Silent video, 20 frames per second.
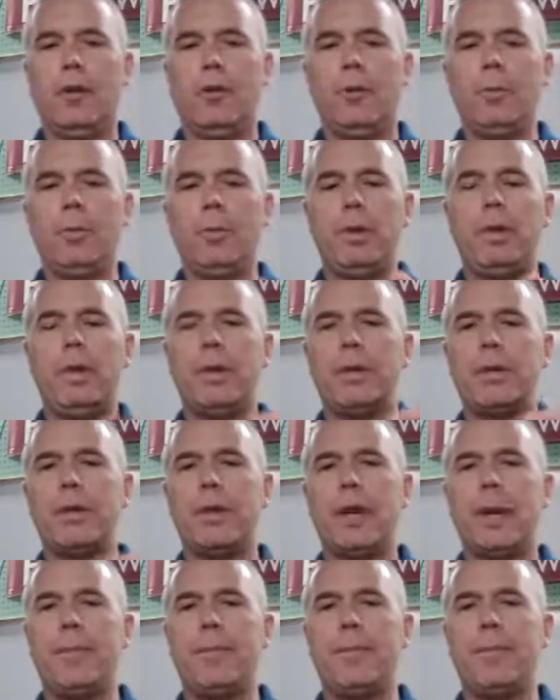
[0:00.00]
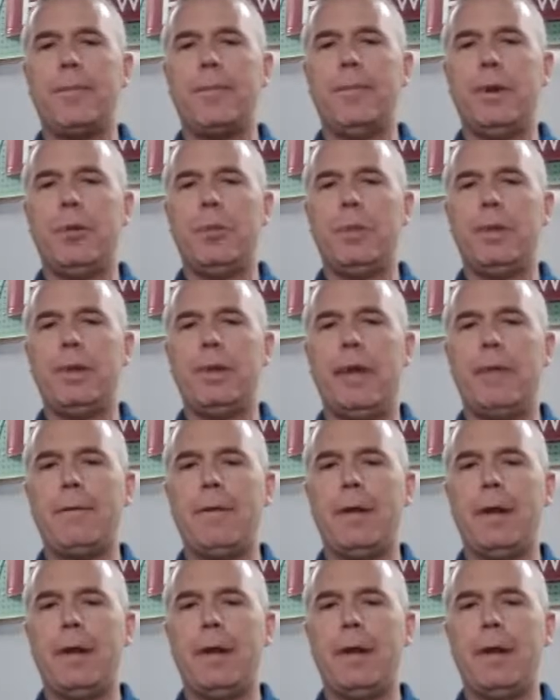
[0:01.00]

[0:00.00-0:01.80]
and open this up, open